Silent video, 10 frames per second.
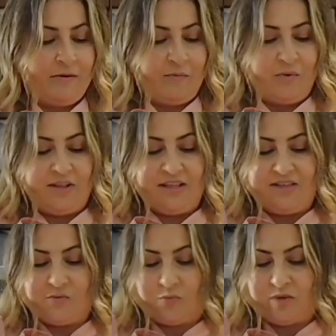Put
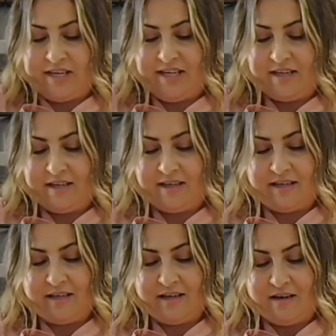these right
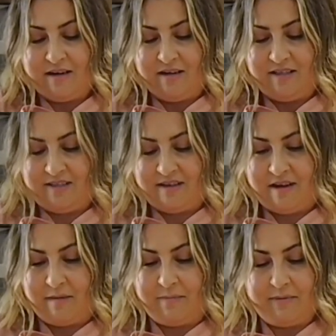on
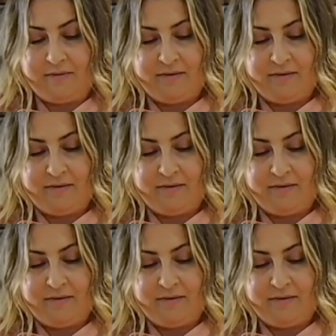top.